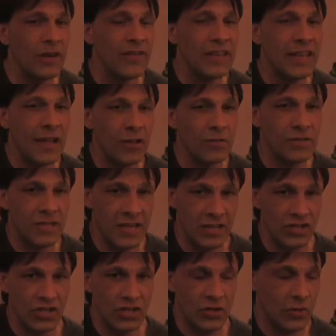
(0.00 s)
bit of a yellow
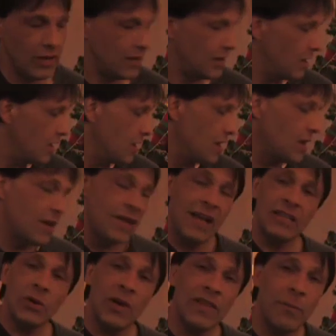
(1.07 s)
tinge to it.
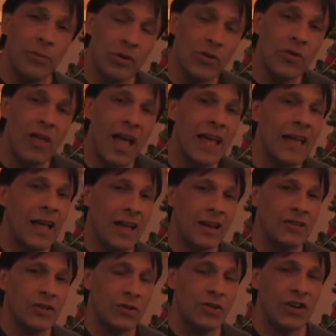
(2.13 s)
That's why the blue light kind
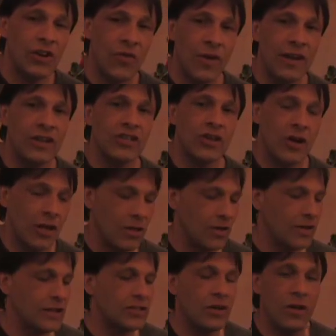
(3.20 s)
of turned a greenish color,
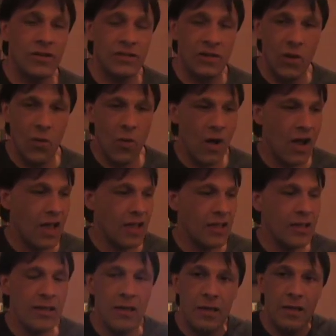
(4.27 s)
and it's also why